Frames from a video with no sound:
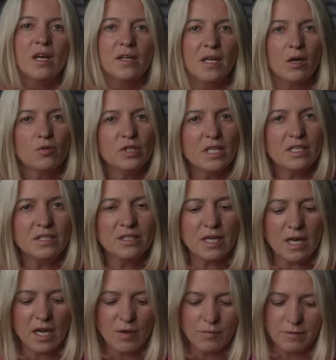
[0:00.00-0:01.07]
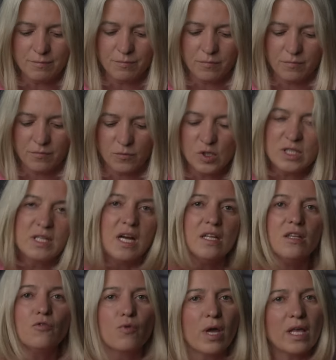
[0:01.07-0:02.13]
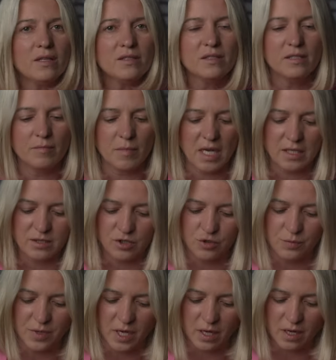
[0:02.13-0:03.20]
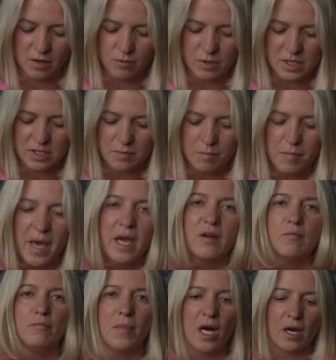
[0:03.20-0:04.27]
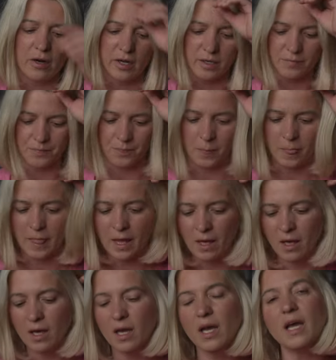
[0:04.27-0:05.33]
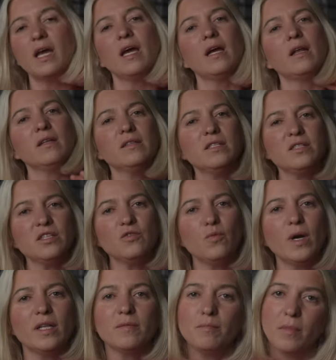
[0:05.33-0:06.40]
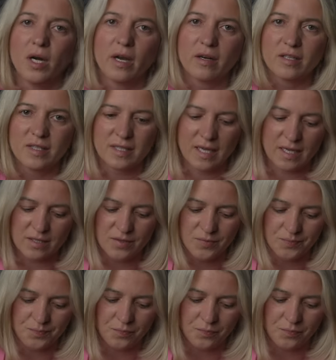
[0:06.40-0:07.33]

Now this time was not Rance to message me, it was Ma Mara. And this is what Mara says.